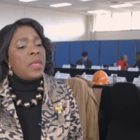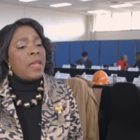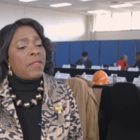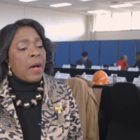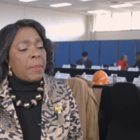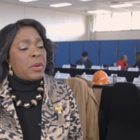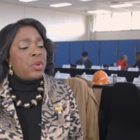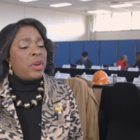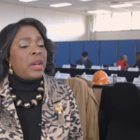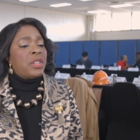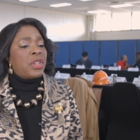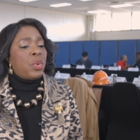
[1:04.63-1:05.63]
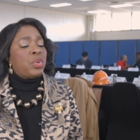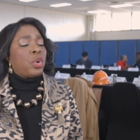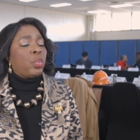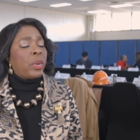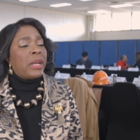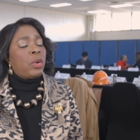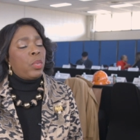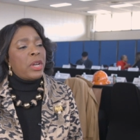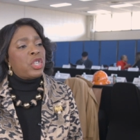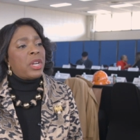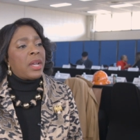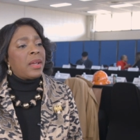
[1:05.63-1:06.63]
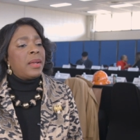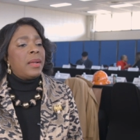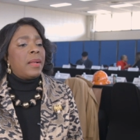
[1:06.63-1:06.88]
if opportunity zones are really reaching